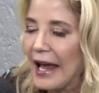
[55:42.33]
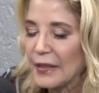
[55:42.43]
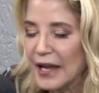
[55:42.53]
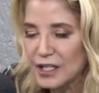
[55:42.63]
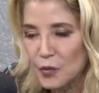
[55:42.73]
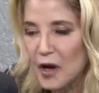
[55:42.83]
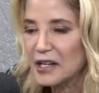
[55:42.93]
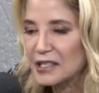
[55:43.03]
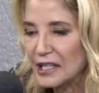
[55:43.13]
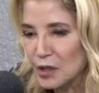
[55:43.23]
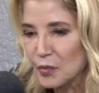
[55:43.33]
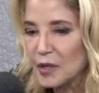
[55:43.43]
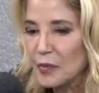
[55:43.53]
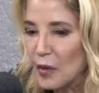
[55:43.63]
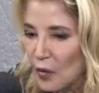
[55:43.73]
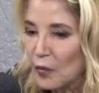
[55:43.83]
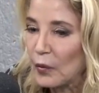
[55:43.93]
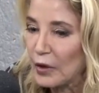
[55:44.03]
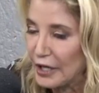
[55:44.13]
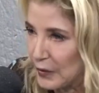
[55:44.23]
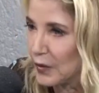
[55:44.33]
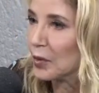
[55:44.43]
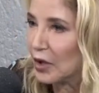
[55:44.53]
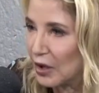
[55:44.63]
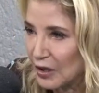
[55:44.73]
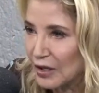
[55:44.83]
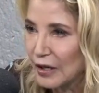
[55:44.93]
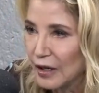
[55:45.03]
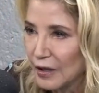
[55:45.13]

And that's why I say to people, read the book.